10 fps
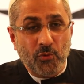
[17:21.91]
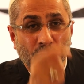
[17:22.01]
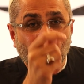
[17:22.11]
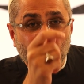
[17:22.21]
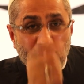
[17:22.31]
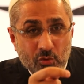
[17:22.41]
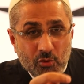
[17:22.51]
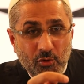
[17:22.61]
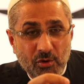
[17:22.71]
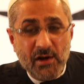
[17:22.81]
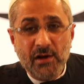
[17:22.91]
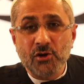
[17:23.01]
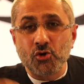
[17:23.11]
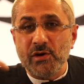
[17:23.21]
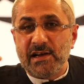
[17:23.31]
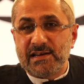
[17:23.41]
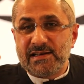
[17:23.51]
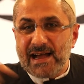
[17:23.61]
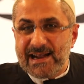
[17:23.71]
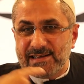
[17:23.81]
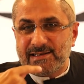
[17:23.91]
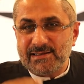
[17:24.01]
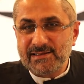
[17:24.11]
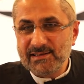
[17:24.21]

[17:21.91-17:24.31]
for you to ignite